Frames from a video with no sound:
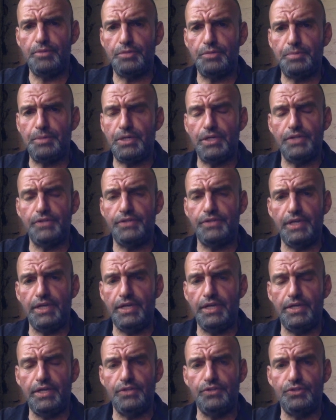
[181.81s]
just because
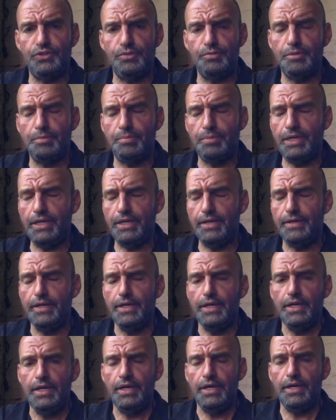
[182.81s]
they consumed the plant.
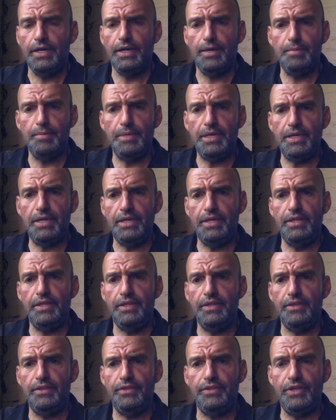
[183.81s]
Um, uh,
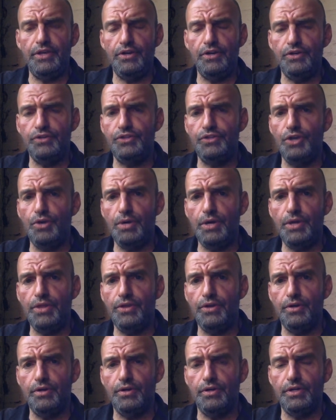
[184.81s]
there is no
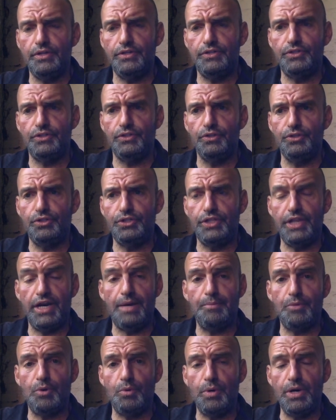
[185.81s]
other solution that
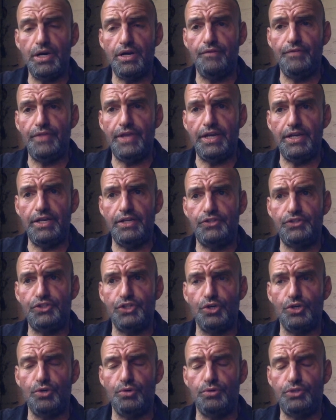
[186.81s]
I'm aware of that is
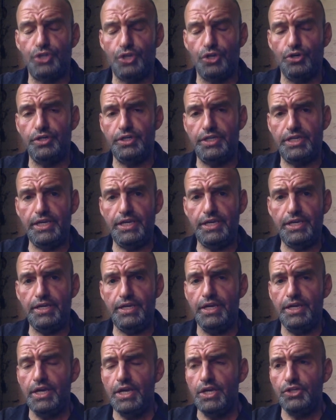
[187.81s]
so
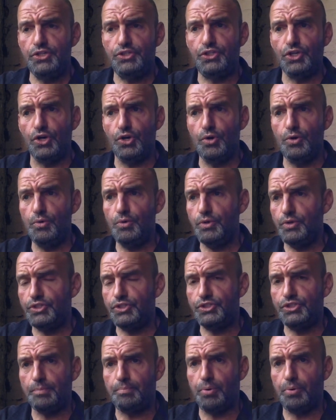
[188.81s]
turnkey, so
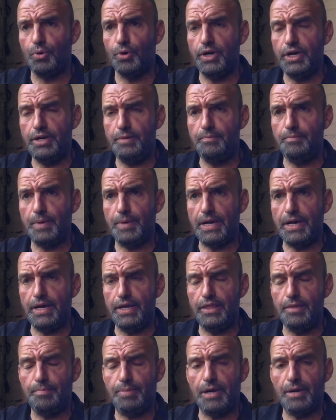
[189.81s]
supported
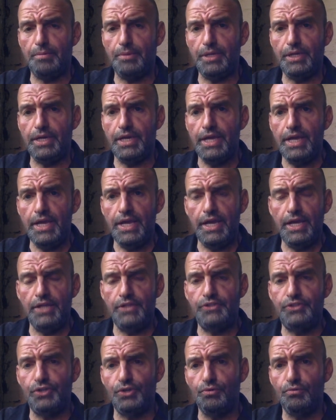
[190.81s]
by the public,
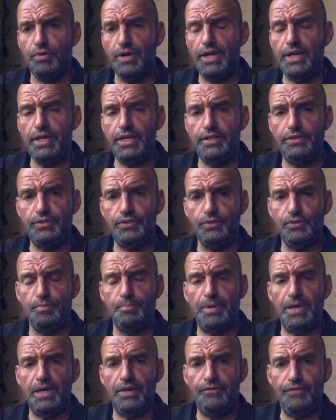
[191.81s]
and so ready to
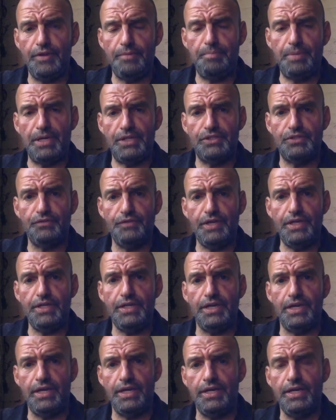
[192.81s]
benefit
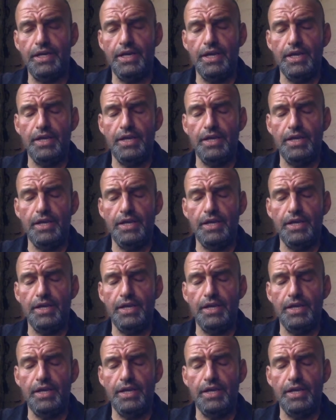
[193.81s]
Pennsylvania. And